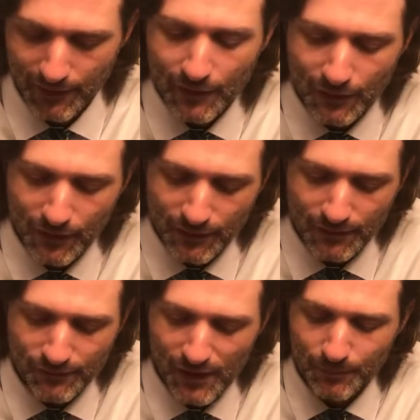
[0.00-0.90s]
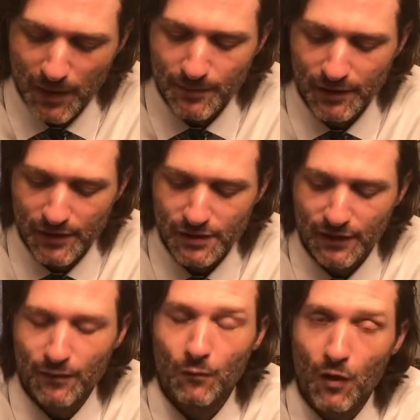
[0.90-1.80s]
So long as the vast population
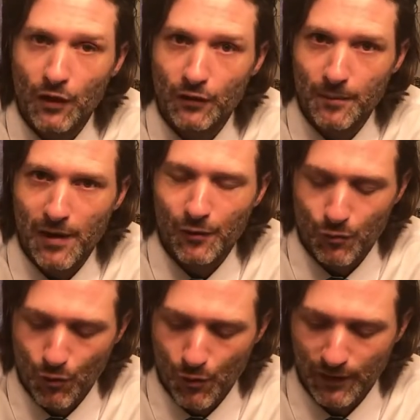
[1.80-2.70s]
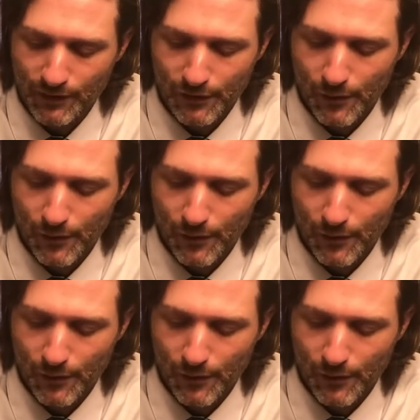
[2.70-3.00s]
doesn't wander about quoting,